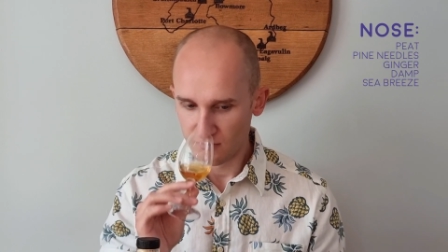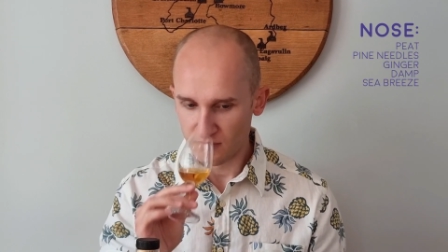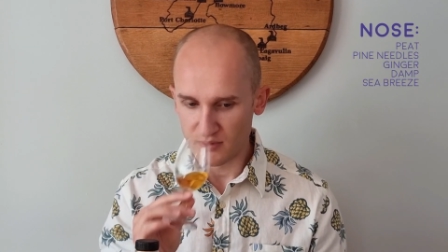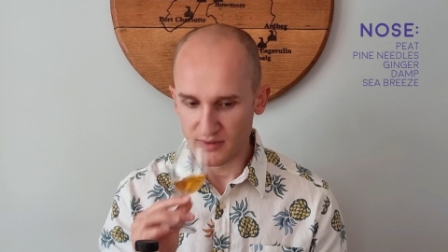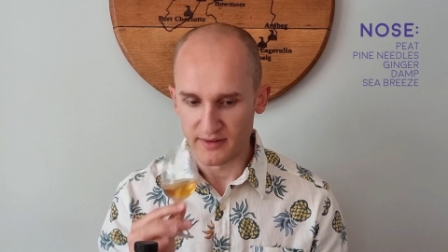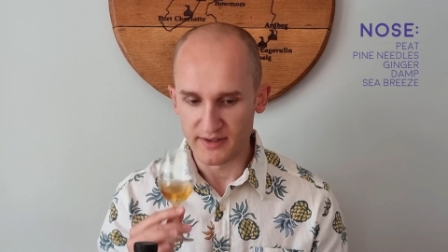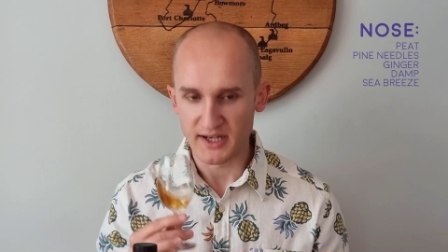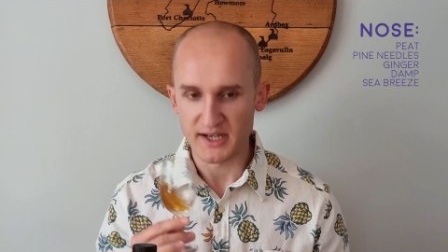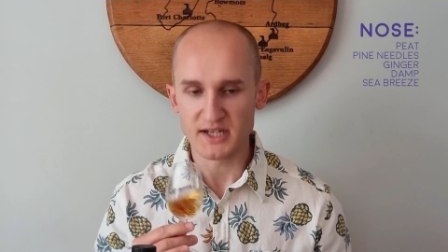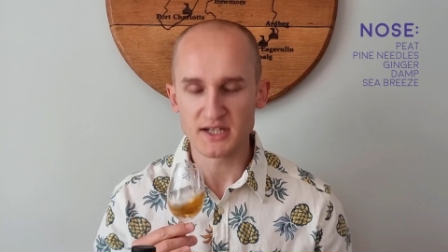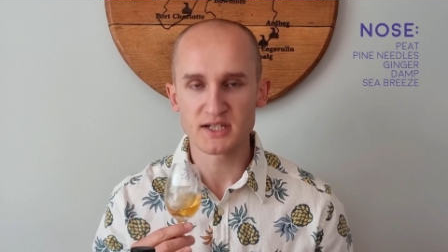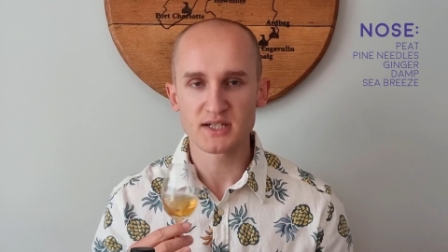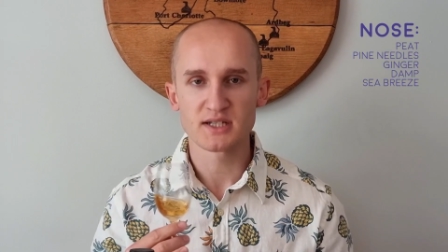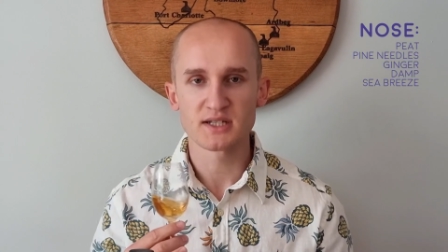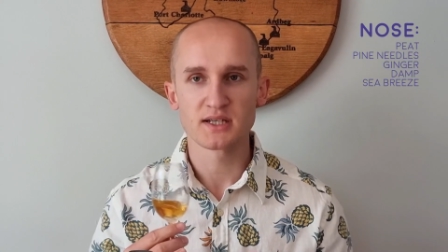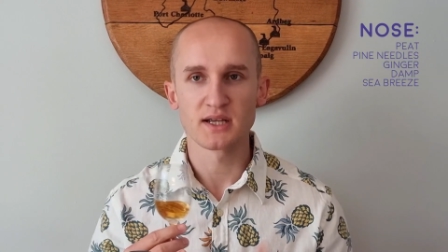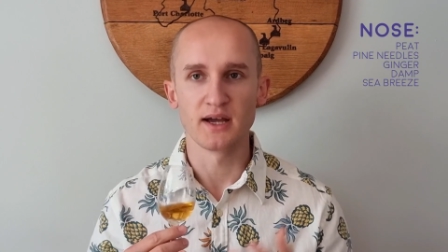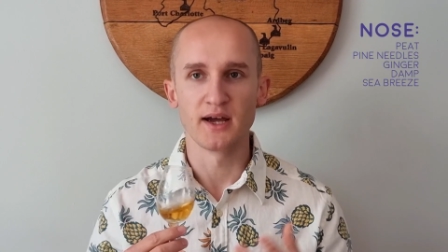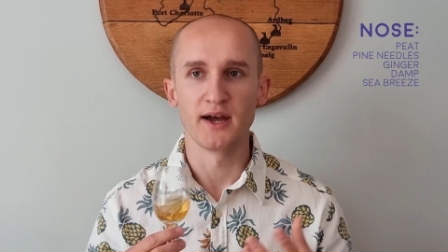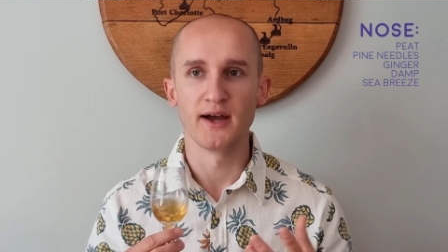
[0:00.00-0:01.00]

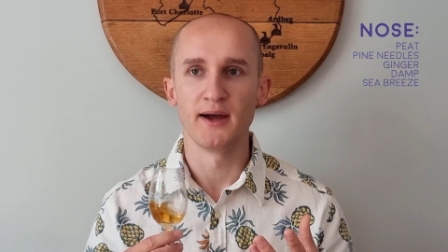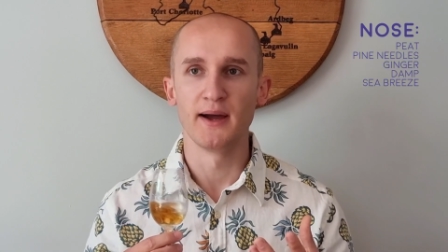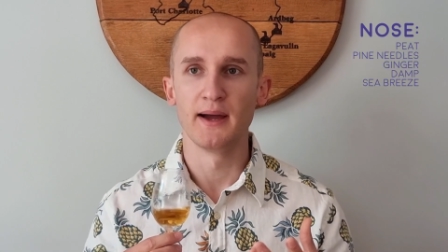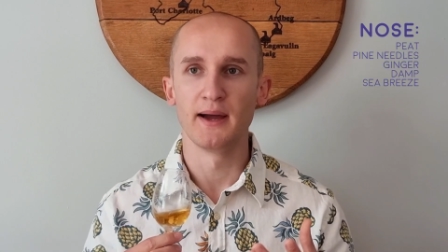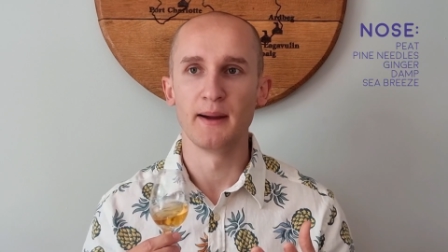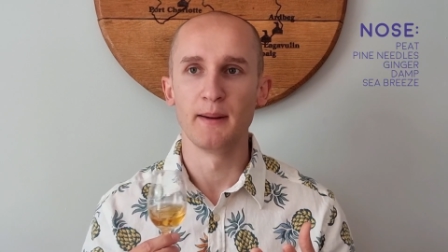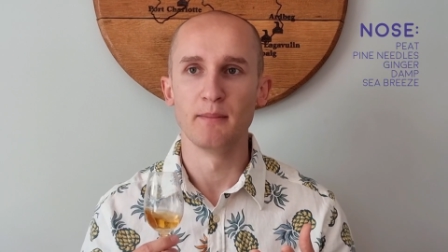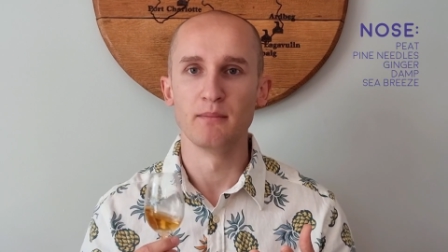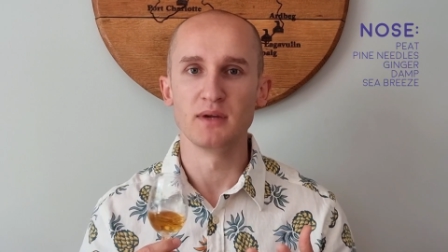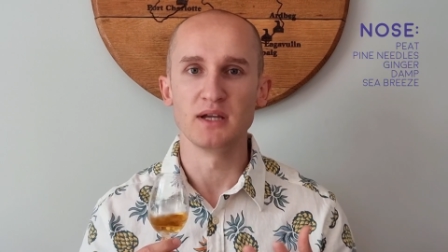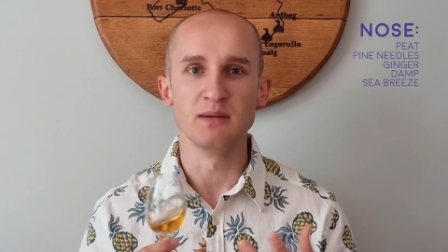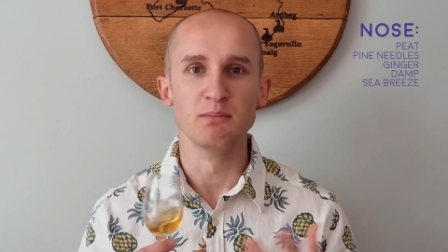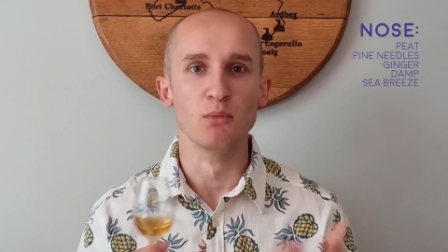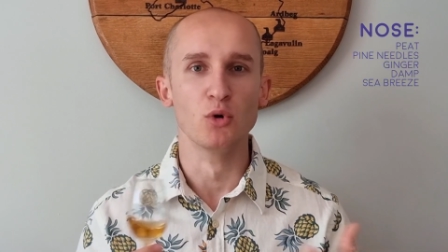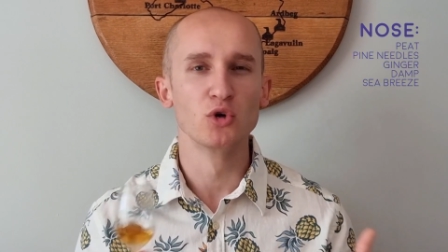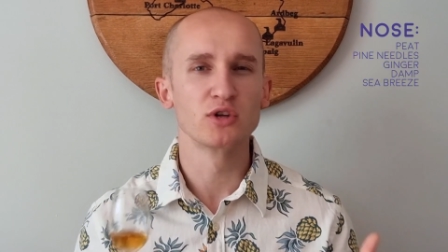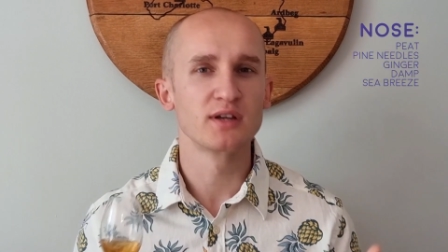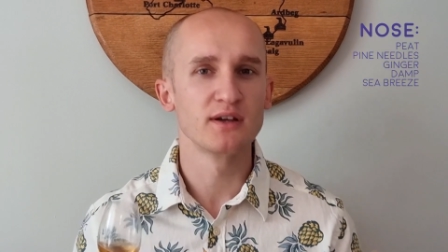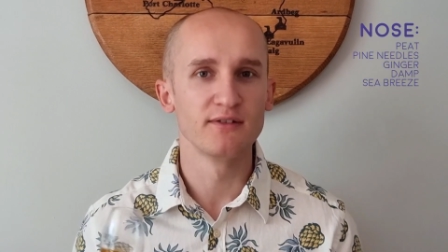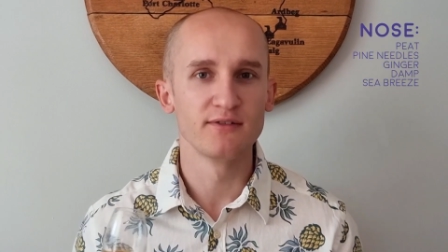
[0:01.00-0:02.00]
Nice, um,
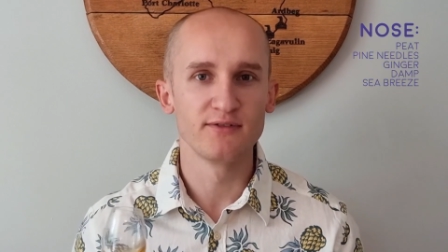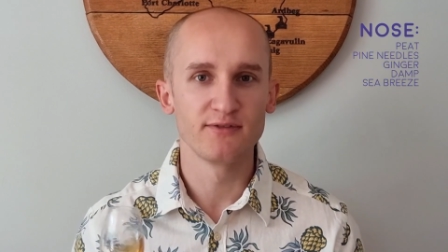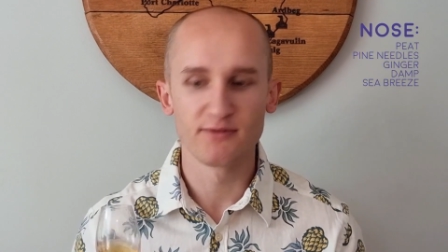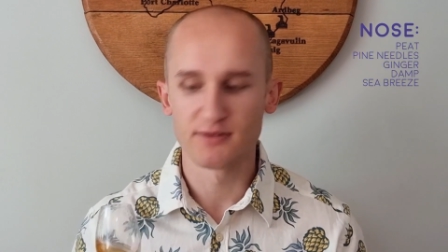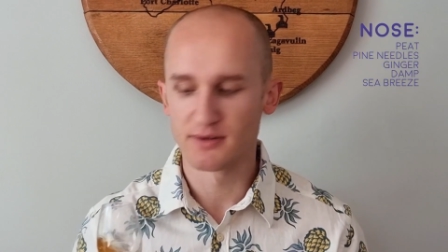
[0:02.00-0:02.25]
emotive